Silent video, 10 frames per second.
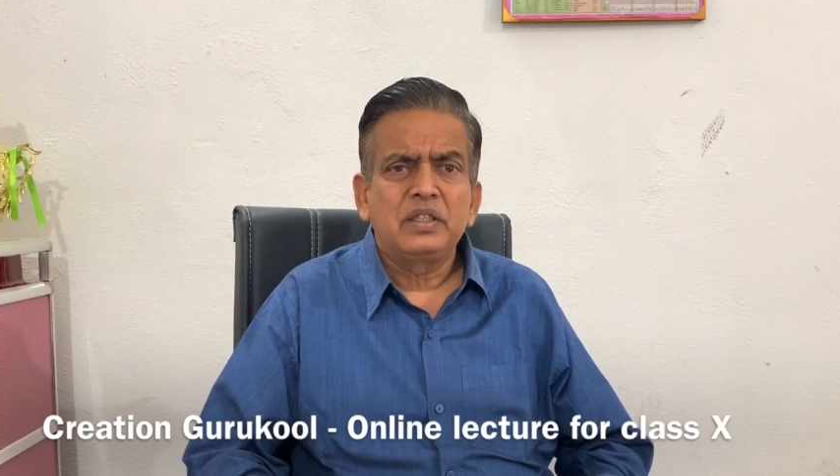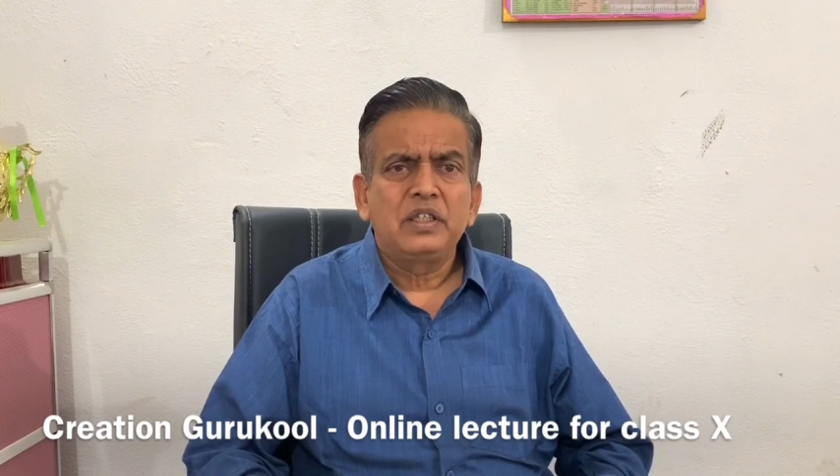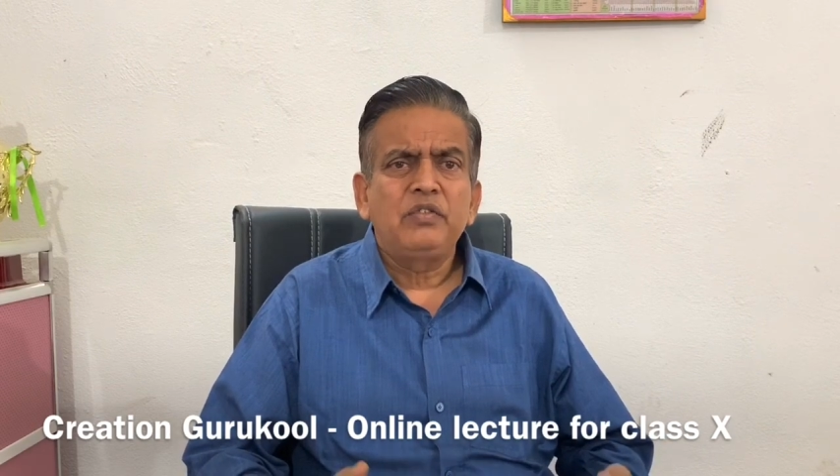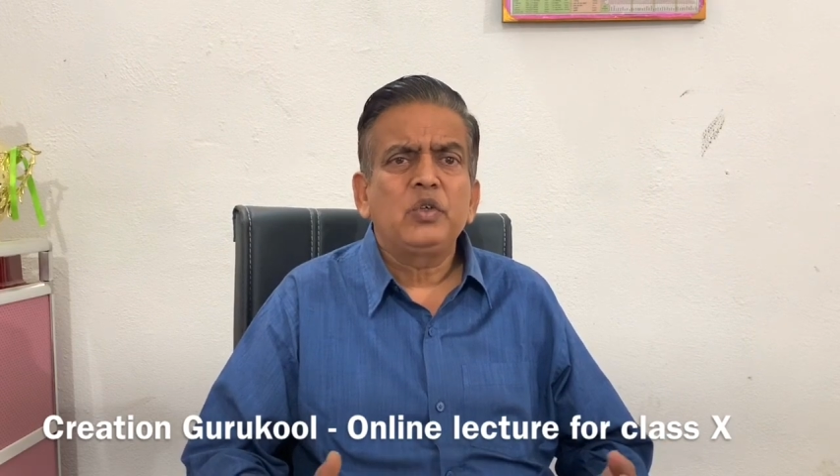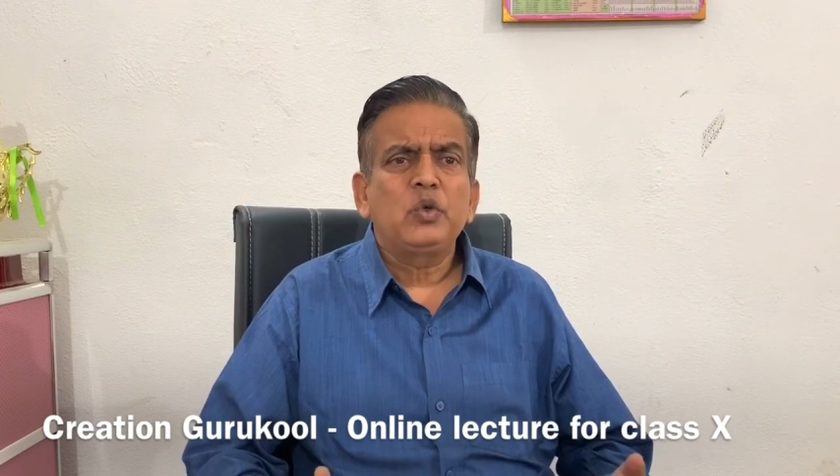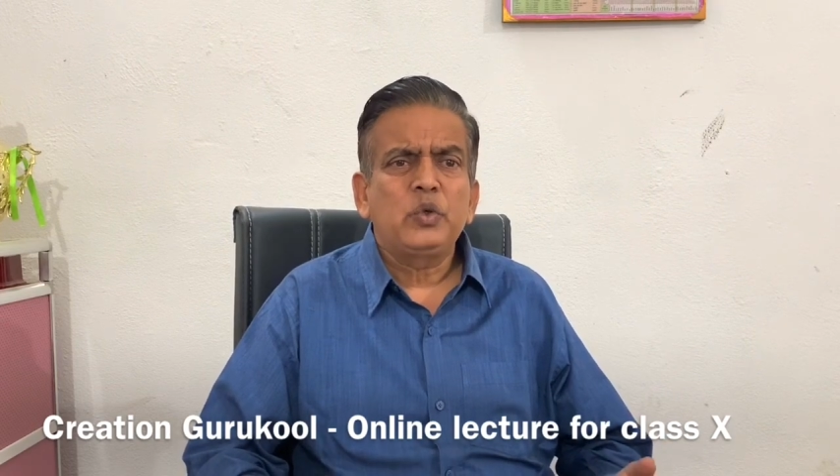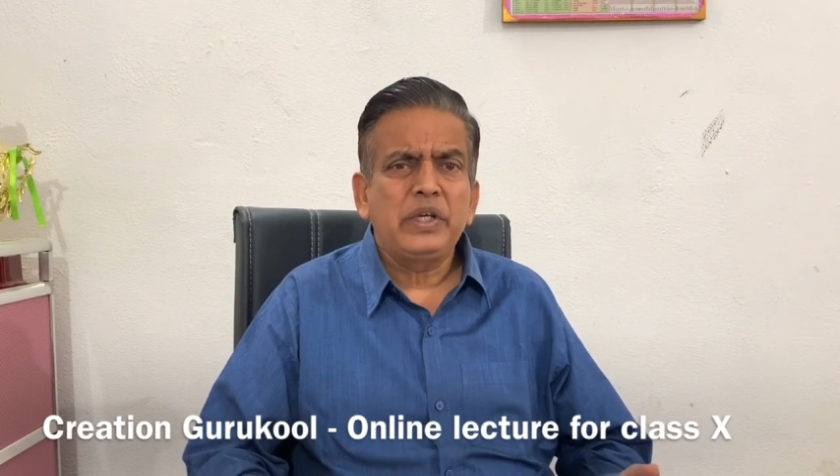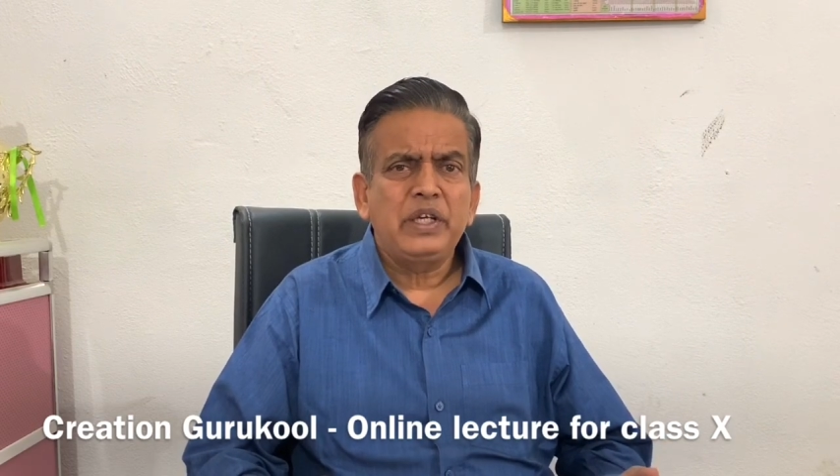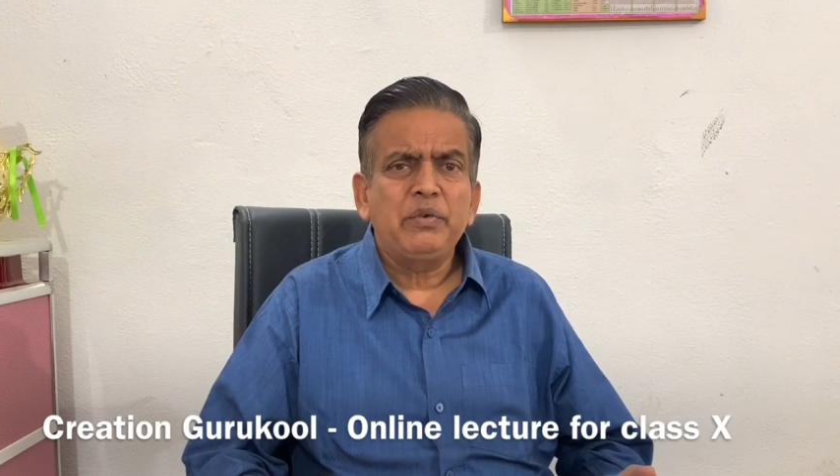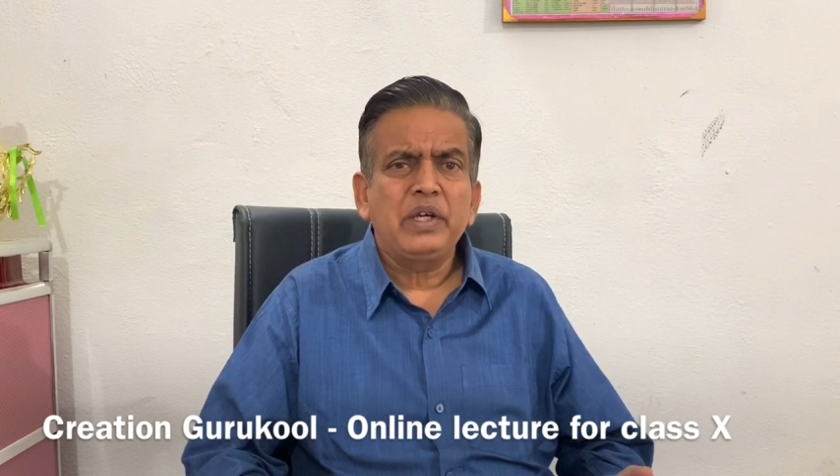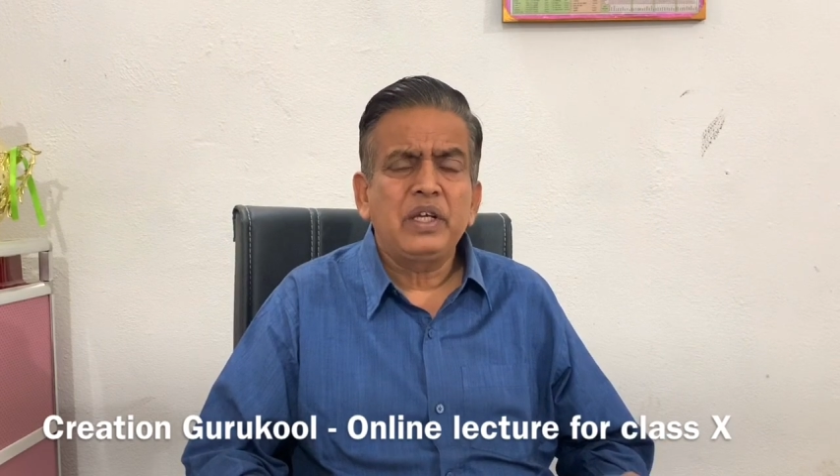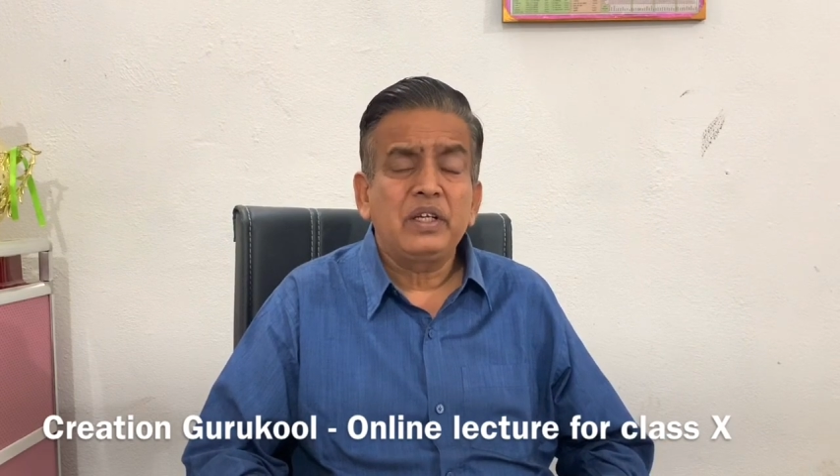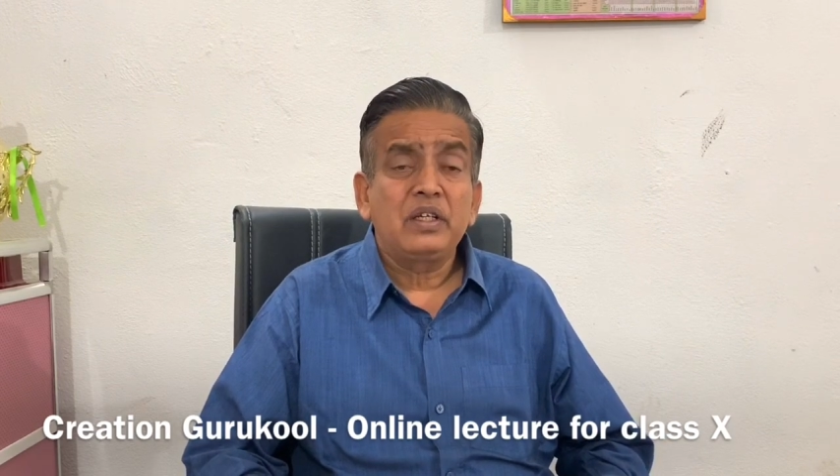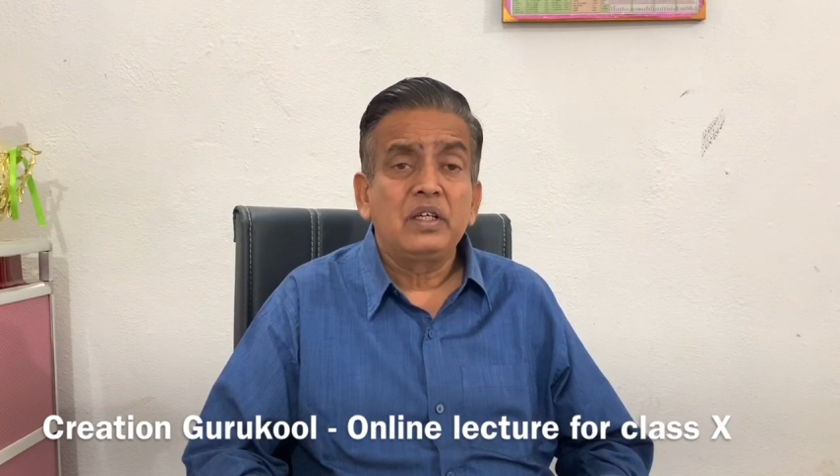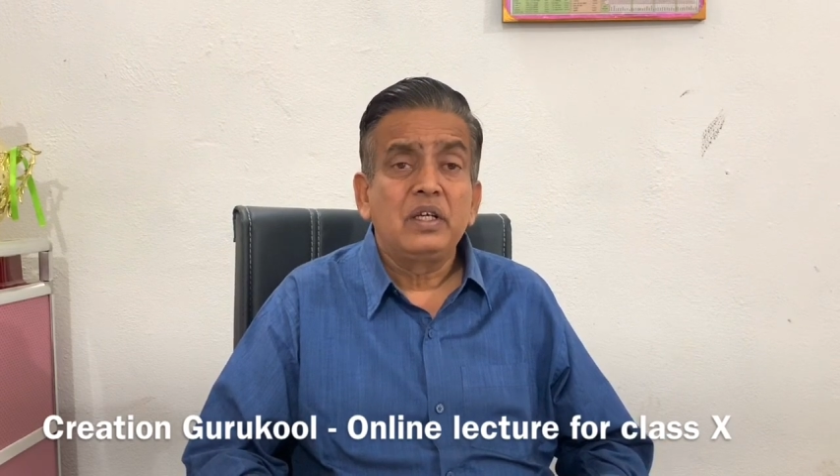if you go anywhere,
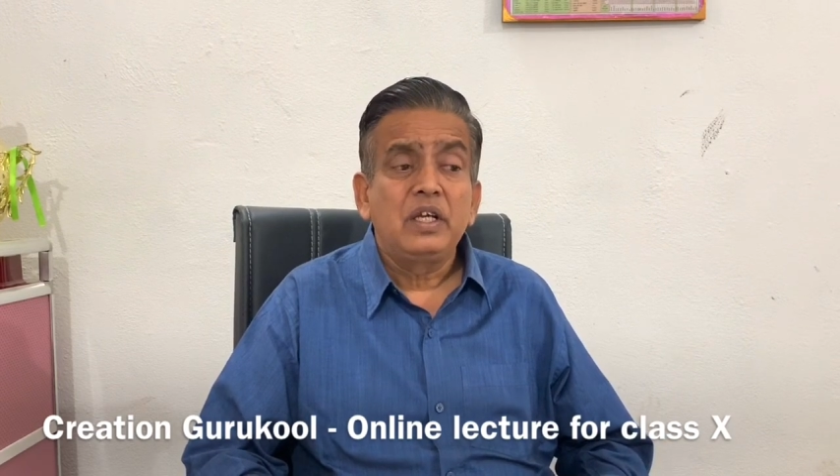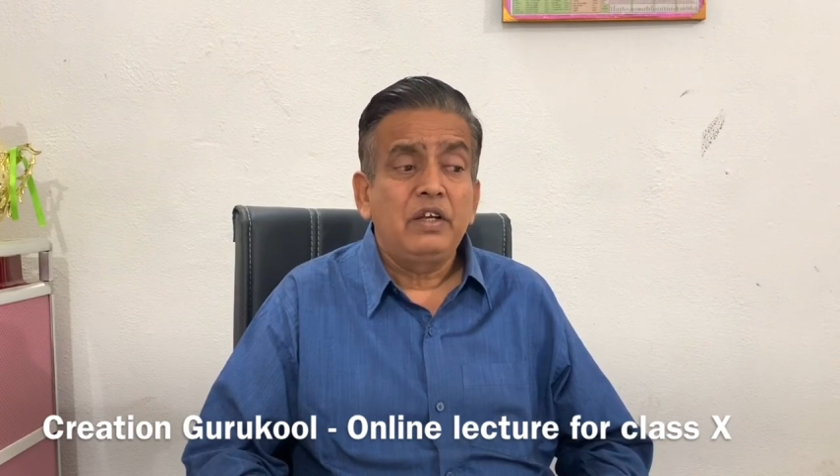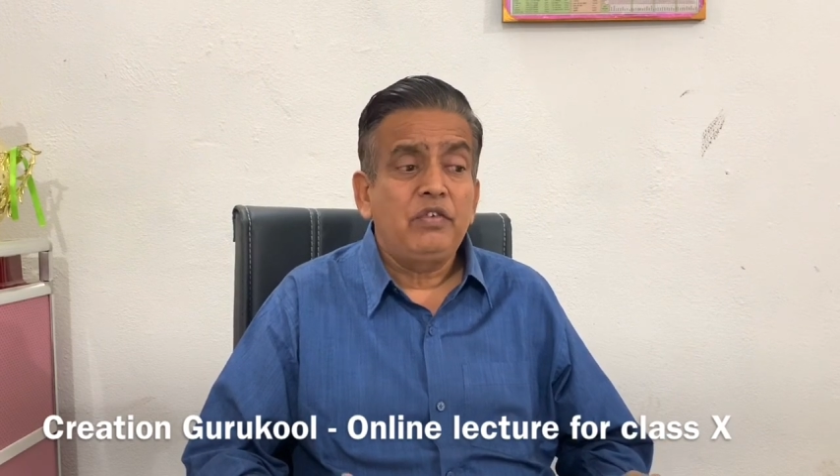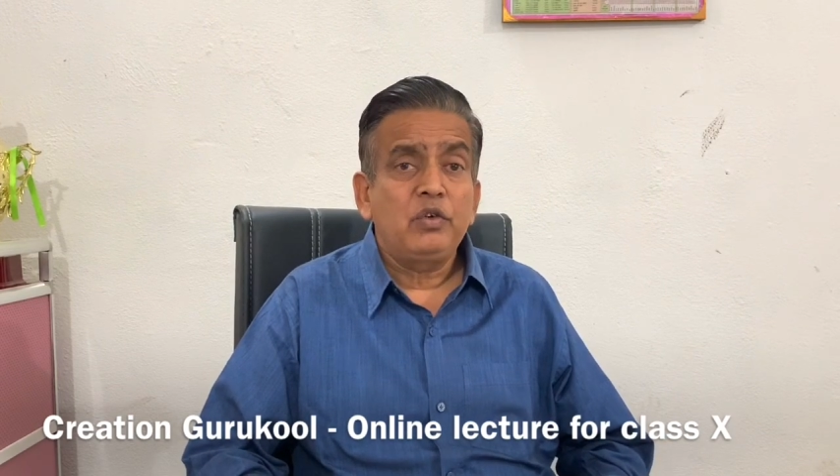if you